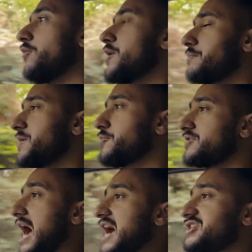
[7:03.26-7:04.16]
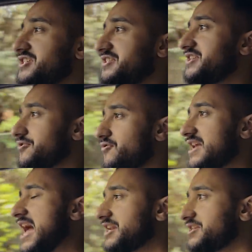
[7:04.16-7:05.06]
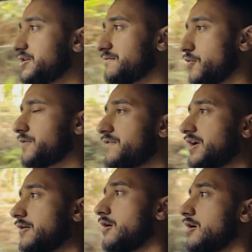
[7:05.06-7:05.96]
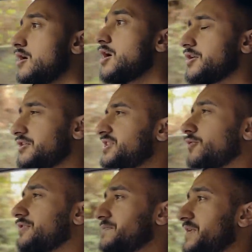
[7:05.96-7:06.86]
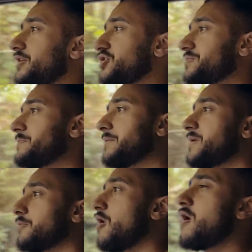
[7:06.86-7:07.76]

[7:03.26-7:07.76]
I want people to actually see the reality of modifying a car. You see all these big YouTubers, big people,